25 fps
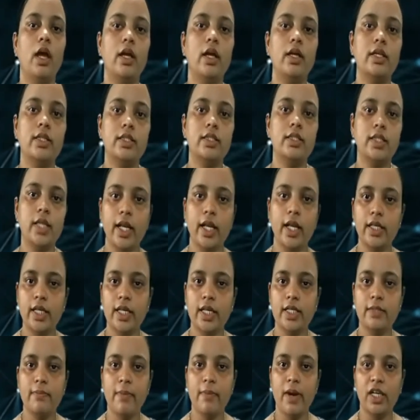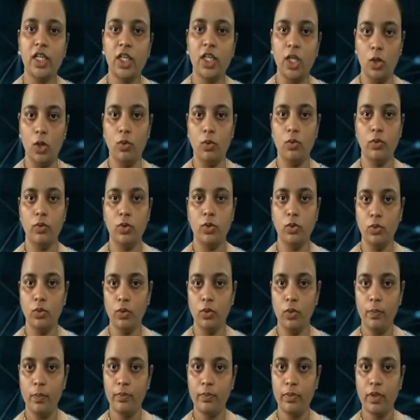state is my
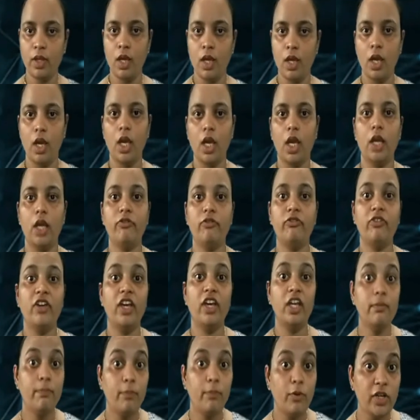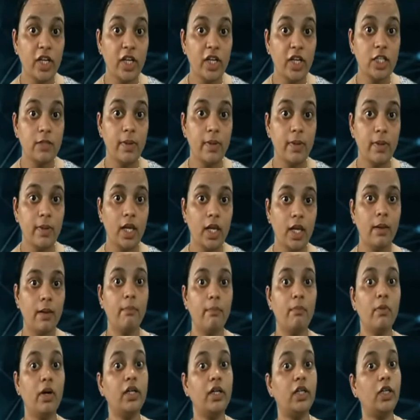Q2, if input is B
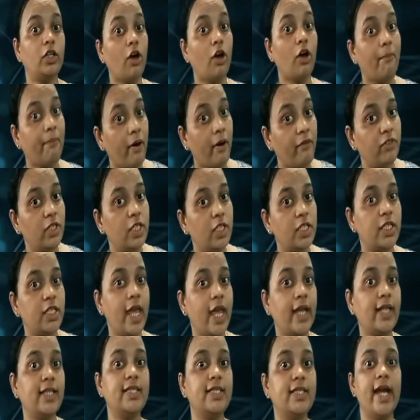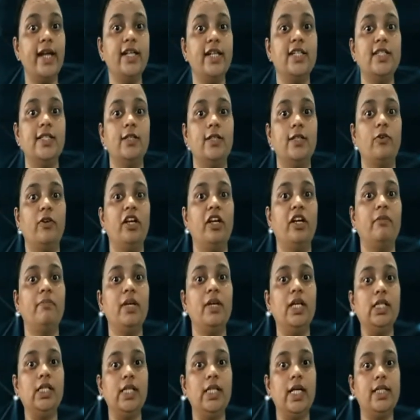but top of the stack Z0, it
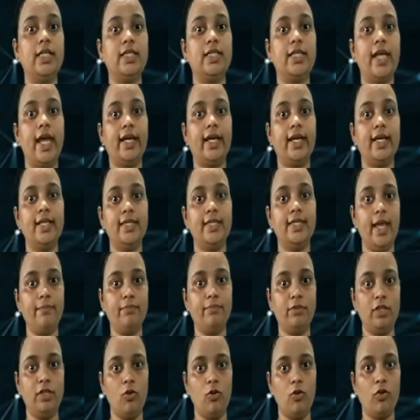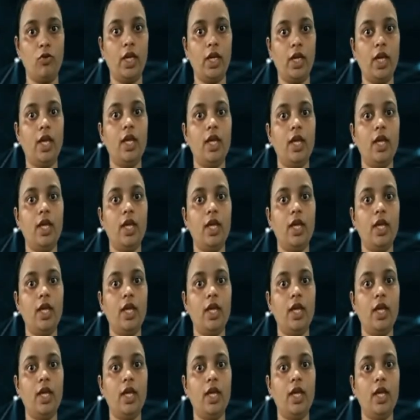means that stack is empty. Okay,